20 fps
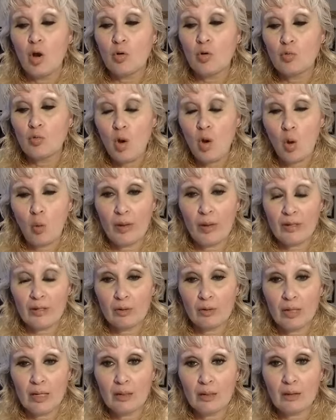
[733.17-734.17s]
growing your
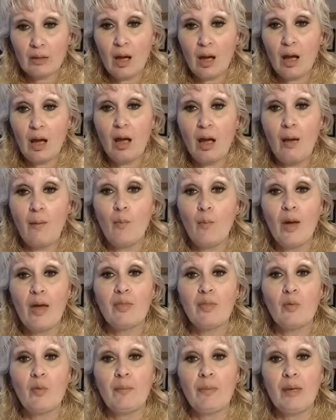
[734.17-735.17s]
income,
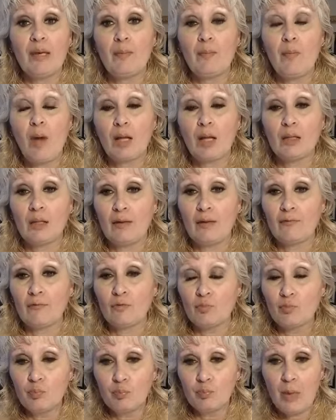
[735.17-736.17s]
whether it be a model of
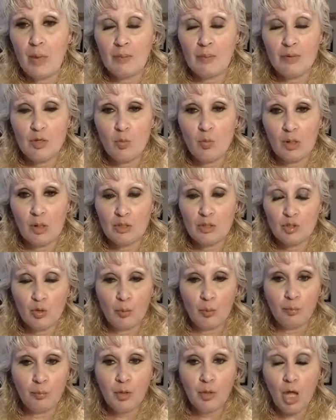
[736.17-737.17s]
maybe you want to do a
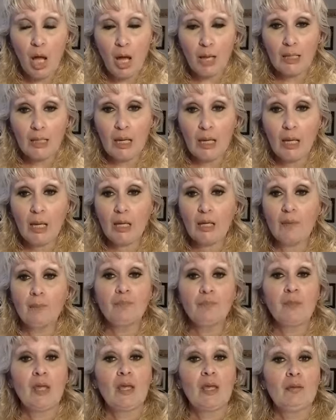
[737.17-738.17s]
blogging,
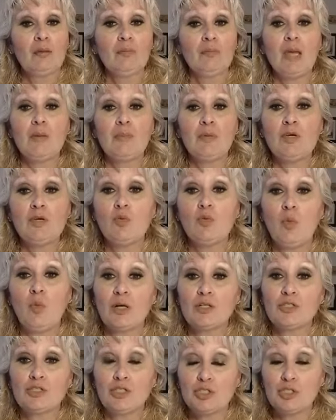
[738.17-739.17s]
maybe you
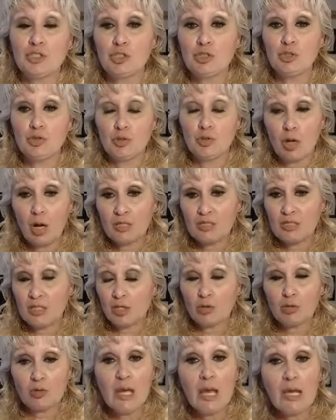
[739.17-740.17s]
want to do content
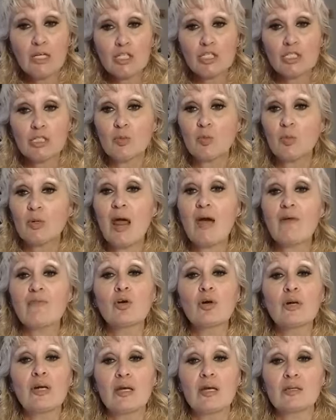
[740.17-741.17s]
creation, whatever
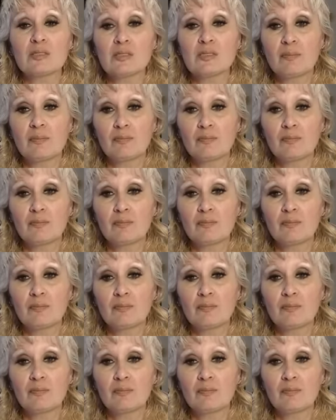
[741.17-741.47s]
it is.